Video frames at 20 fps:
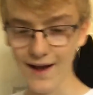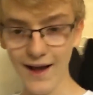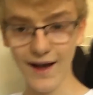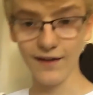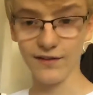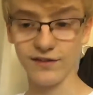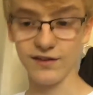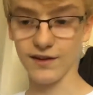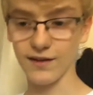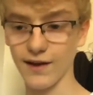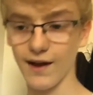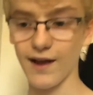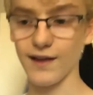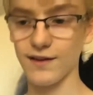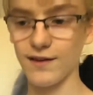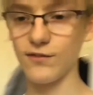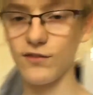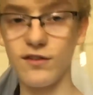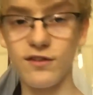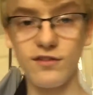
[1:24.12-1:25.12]
That's it guys,
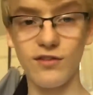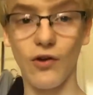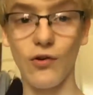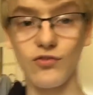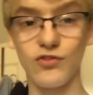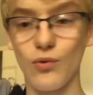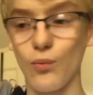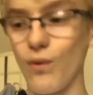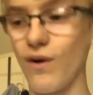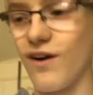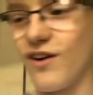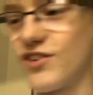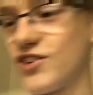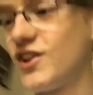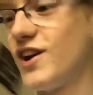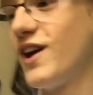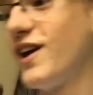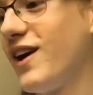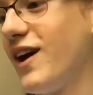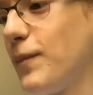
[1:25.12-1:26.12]
I've just sold the
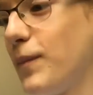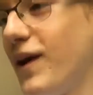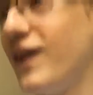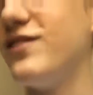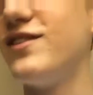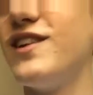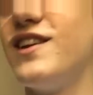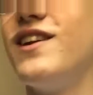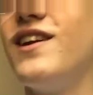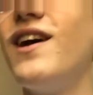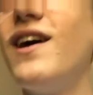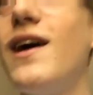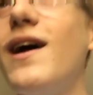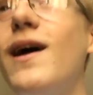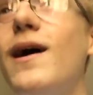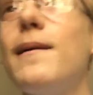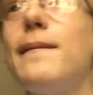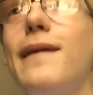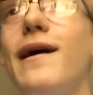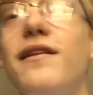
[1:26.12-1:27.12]
watch. Amazing.
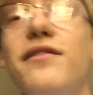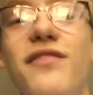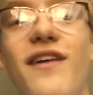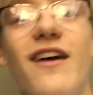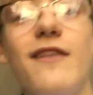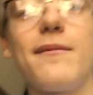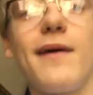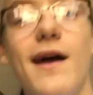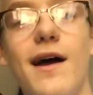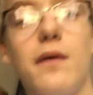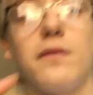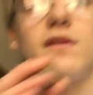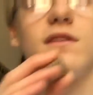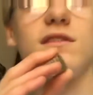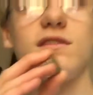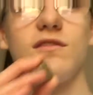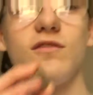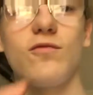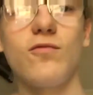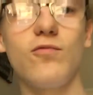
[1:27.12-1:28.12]
Made £5,
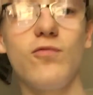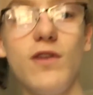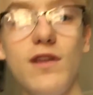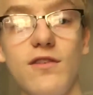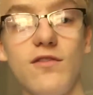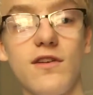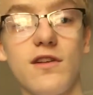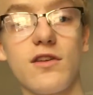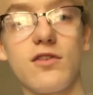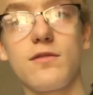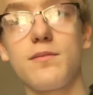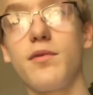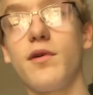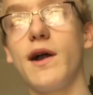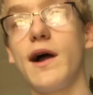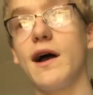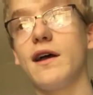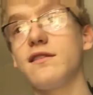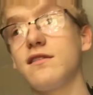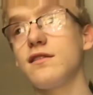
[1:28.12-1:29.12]
it's a really, really good
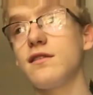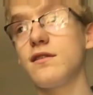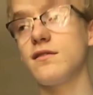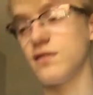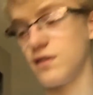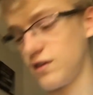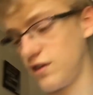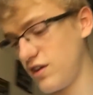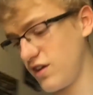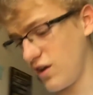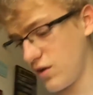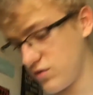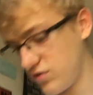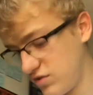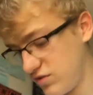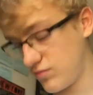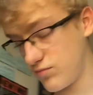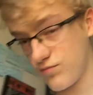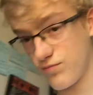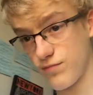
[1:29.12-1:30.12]
price. You know, it's
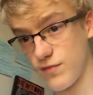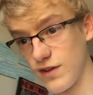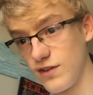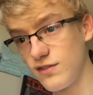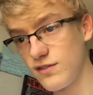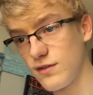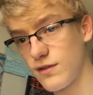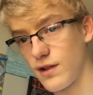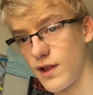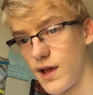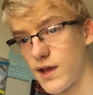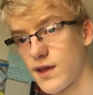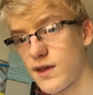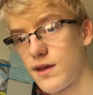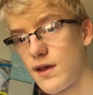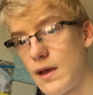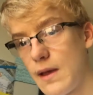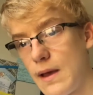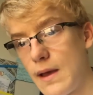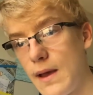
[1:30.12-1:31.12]
just decent,
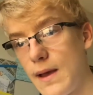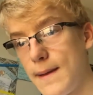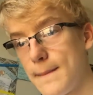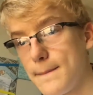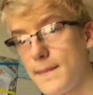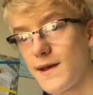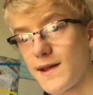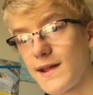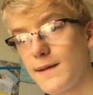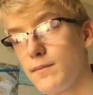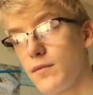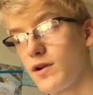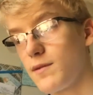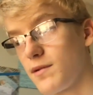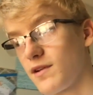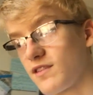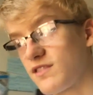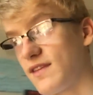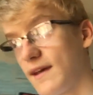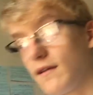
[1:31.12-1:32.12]
like, making money,
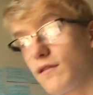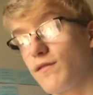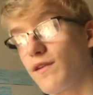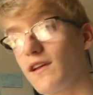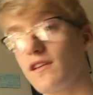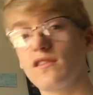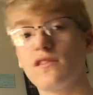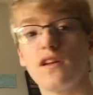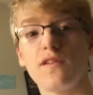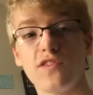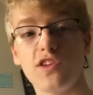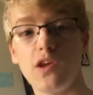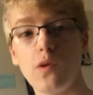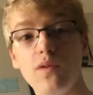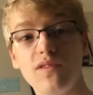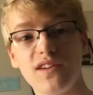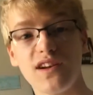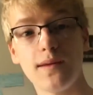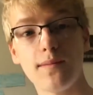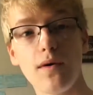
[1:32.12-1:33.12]
but it's selling things I don't even
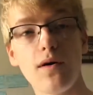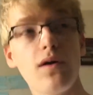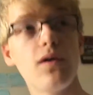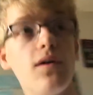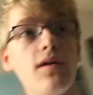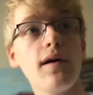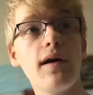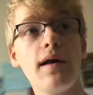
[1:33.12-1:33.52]
use anymore.